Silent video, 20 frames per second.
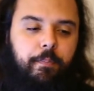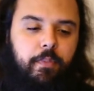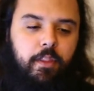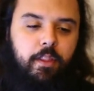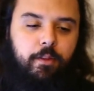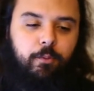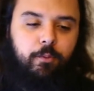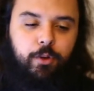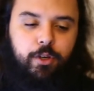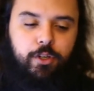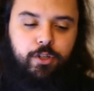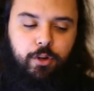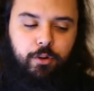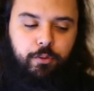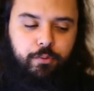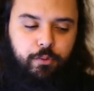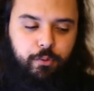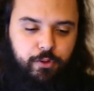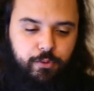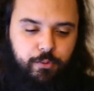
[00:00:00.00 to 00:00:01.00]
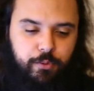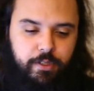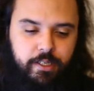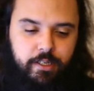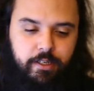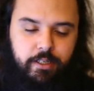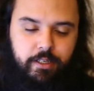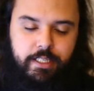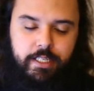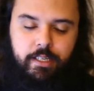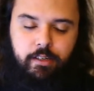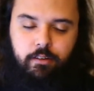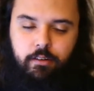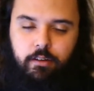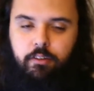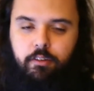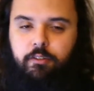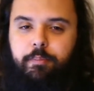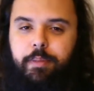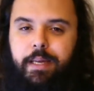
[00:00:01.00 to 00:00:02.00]
Which of course was creating a
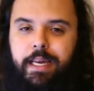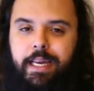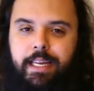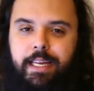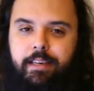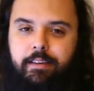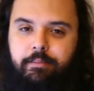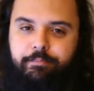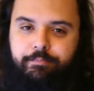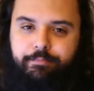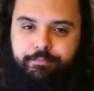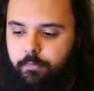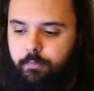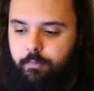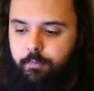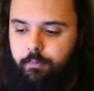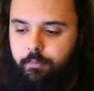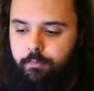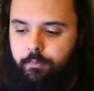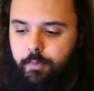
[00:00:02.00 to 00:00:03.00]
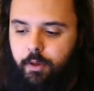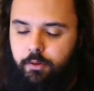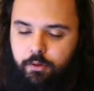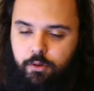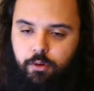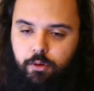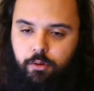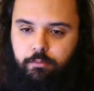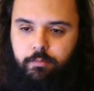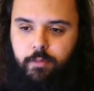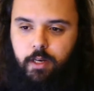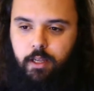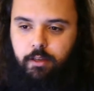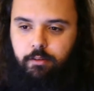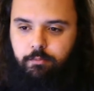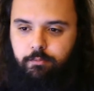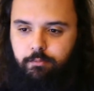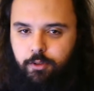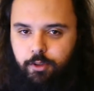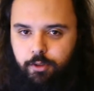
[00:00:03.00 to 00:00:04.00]
lot of pain. But you
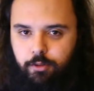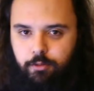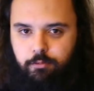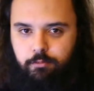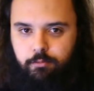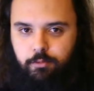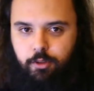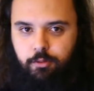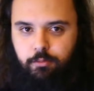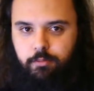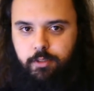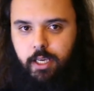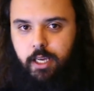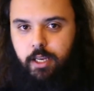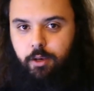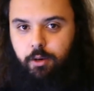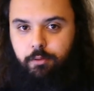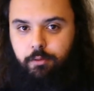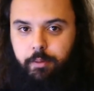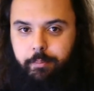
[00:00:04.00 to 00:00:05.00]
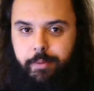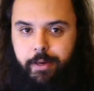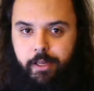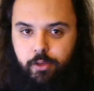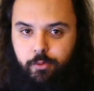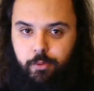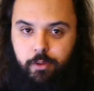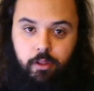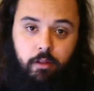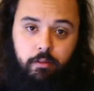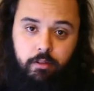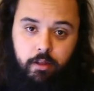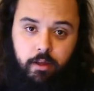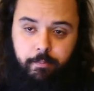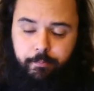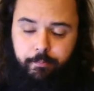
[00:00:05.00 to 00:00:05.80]
don't gain nothing by doing nothing.